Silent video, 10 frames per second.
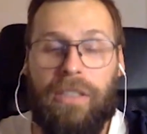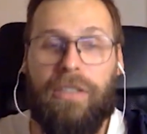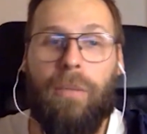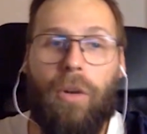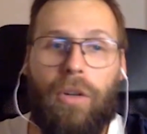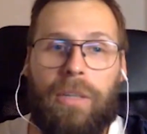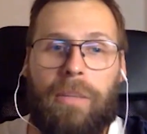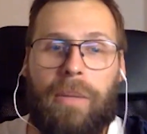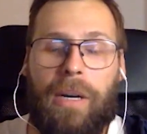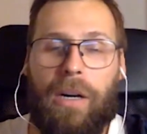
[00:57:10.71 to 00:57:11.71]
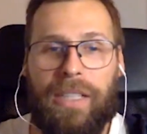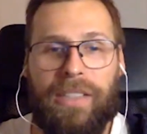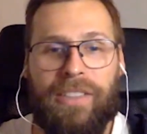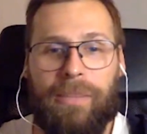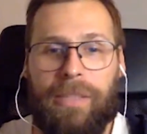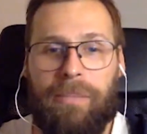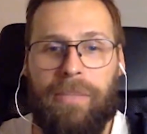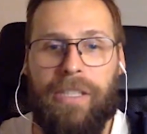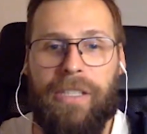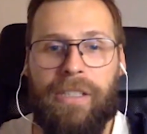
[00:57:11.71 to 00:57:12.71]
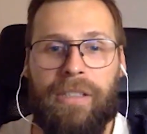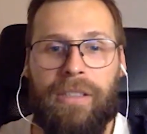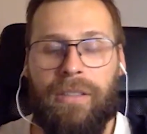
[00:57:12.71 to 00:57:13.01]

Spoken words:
more about XMTP?